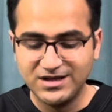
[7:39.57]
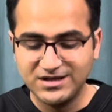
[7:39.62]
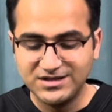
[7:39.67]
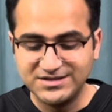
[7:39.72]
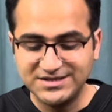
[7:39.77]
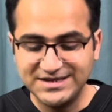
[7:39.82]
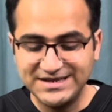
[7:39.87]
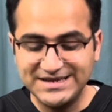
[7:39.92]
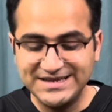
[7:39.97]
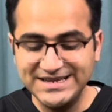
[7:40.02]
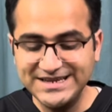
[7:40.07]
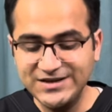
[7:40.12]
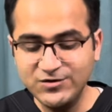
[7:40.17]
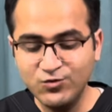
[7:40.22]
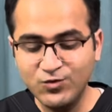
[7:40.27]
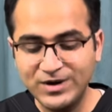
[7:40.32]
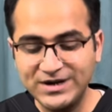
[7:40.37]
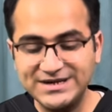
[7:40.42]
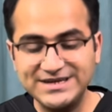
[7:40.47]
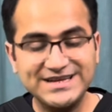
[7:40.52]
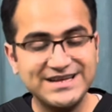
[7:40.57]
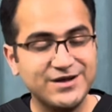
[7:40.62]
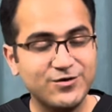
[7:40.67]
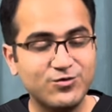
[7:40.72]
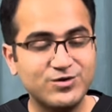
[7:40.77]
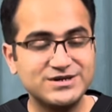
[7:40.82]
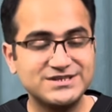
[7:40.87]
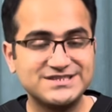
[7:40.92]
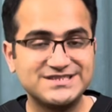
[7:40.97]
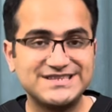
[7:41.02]
The green one
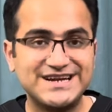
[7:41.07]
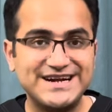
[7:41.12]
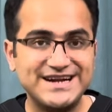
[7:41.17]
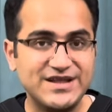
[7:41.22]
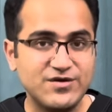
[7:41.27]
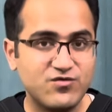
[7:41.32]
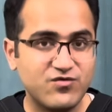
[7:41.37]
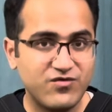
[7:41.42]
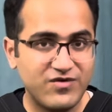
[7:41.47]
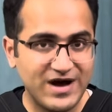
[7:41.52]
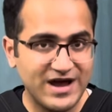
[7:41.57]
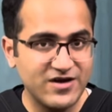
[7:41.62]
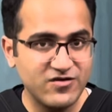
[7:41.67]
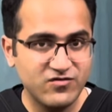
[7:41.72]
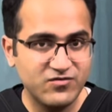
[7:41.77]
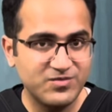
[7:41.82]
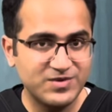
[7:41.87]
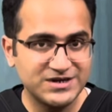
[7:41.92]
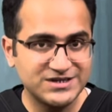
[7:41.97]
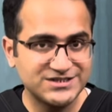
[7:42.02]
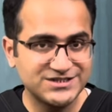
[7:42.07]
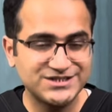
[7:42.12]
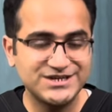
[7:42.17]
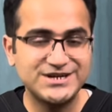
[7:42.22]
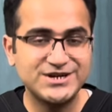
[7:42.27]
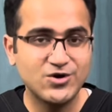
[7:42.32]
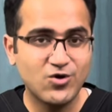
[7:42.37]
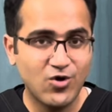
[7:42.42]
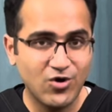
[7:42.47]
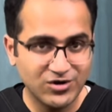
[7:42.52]
delivers
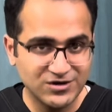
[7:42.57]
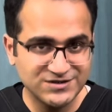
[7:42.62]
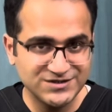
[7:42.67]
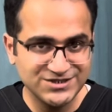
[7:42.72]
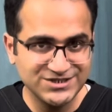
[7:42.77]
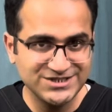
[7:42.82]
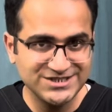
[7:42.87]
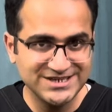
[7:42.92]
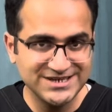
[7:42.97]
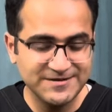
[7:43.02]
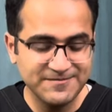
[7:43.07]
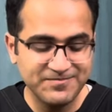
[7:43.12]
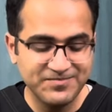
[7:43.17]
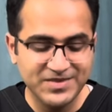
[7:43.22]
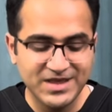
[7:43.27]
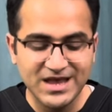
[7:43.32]
35% oxygen,